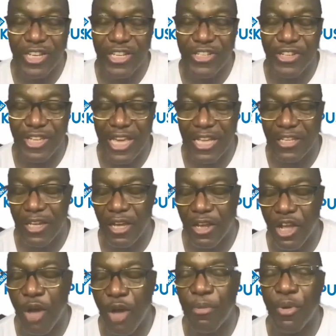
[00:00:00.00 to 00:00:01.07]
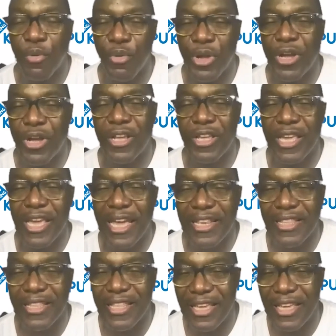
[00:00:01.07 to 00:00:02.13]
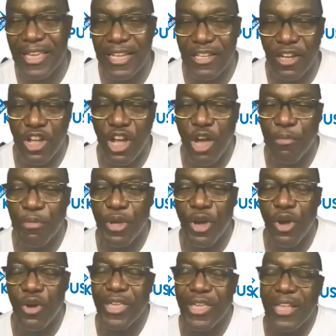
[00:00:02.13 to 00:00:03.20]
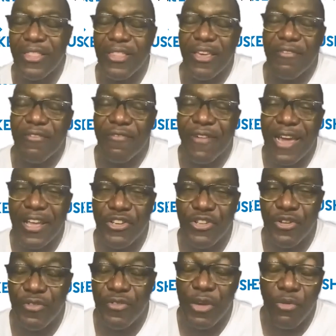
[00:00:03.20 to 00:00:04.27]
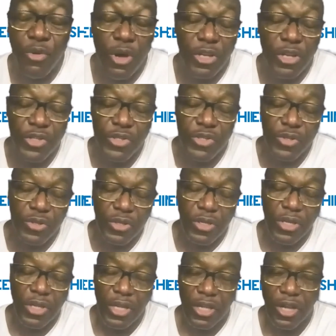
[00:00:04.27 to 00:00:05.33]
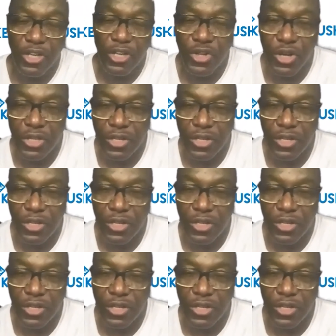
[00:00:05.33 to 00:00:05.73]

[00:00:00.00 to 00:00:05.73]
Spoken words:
you get a copy. Where can they get a copy? How can they find you if they want you to conduct a